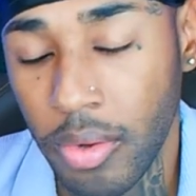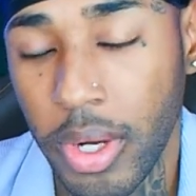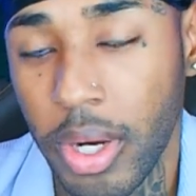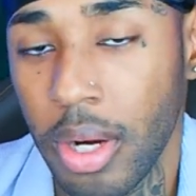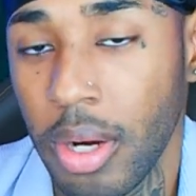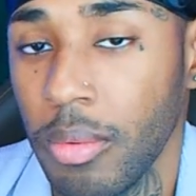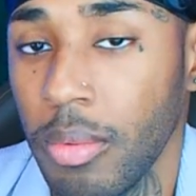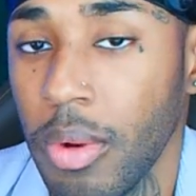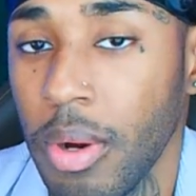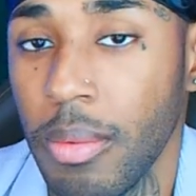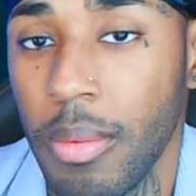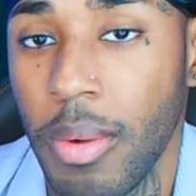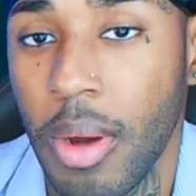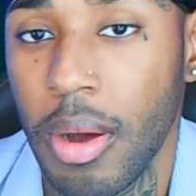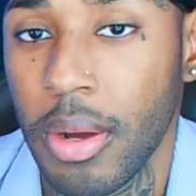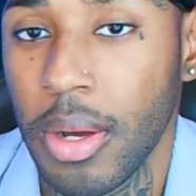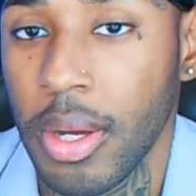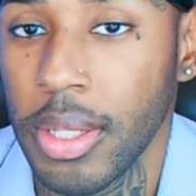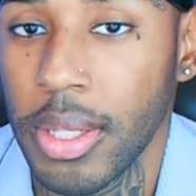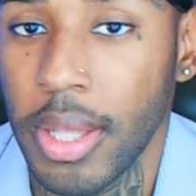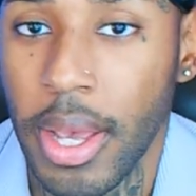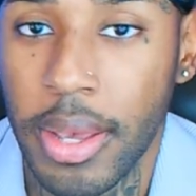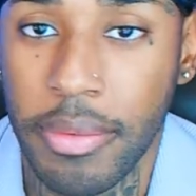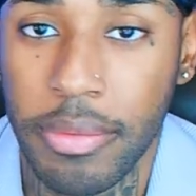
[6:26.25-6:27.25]
care what walk
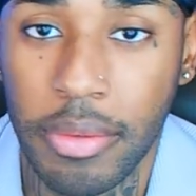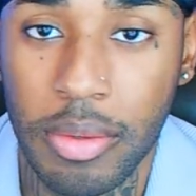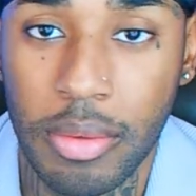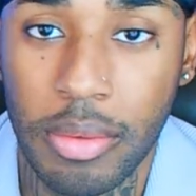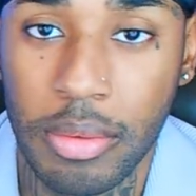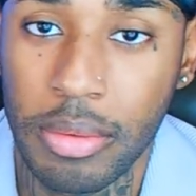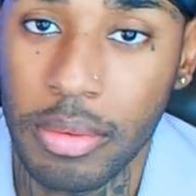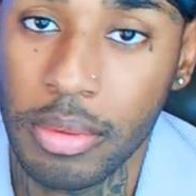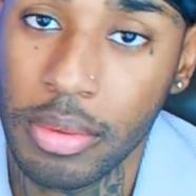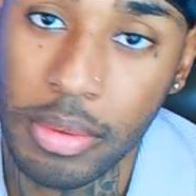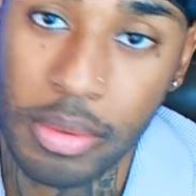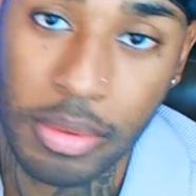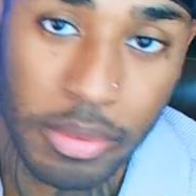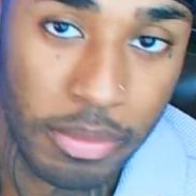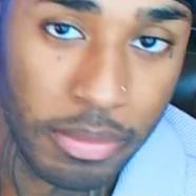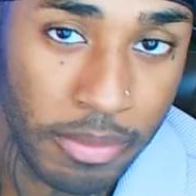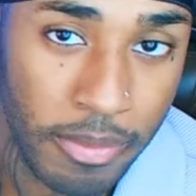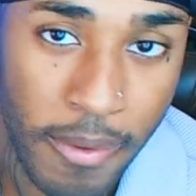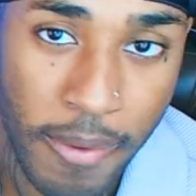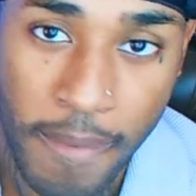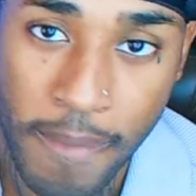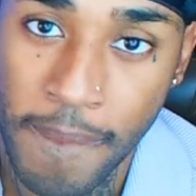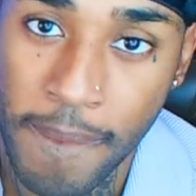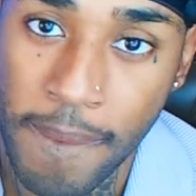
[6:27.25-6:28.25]
of life you
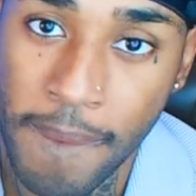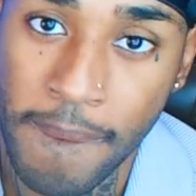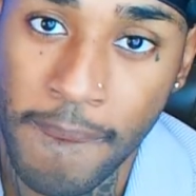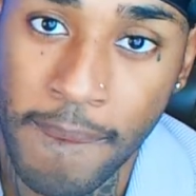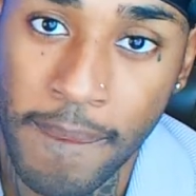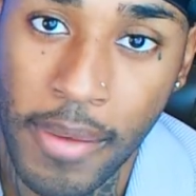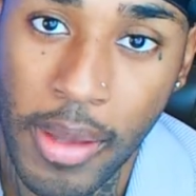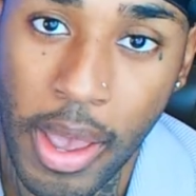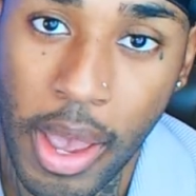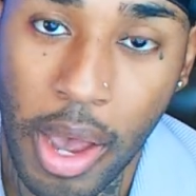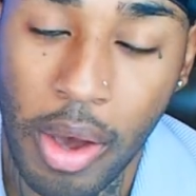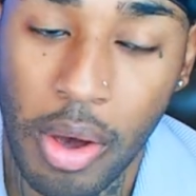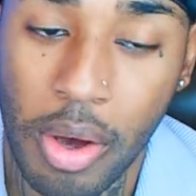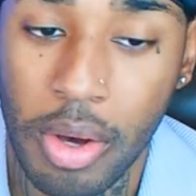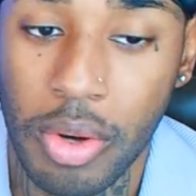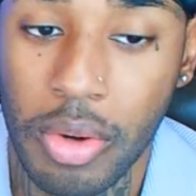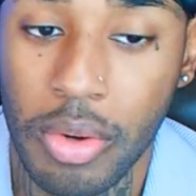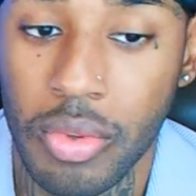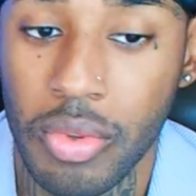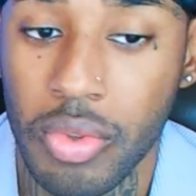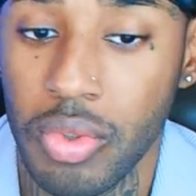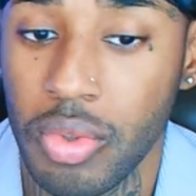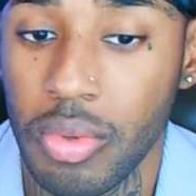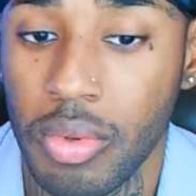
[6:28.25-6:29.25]
how
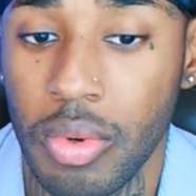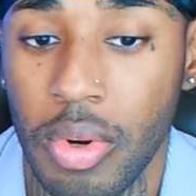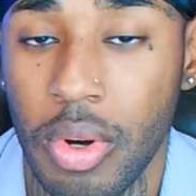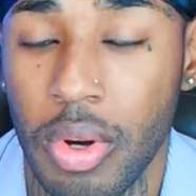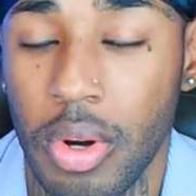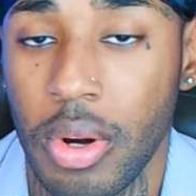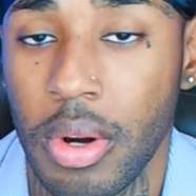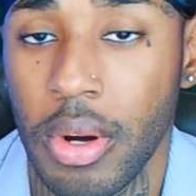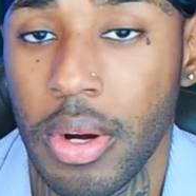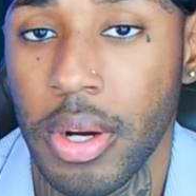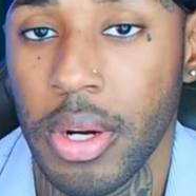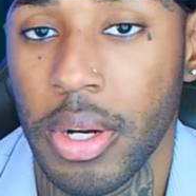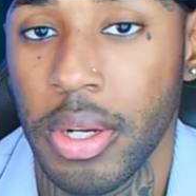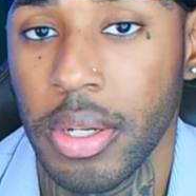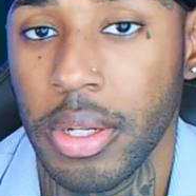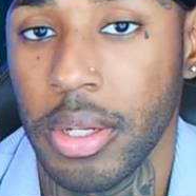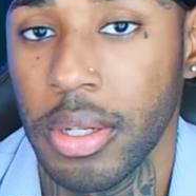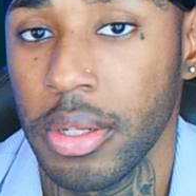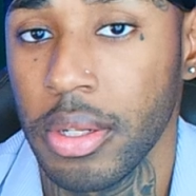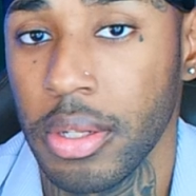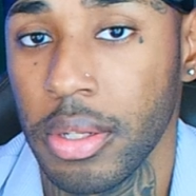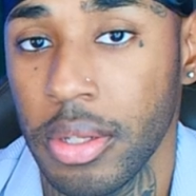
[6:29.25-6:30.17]
old you are,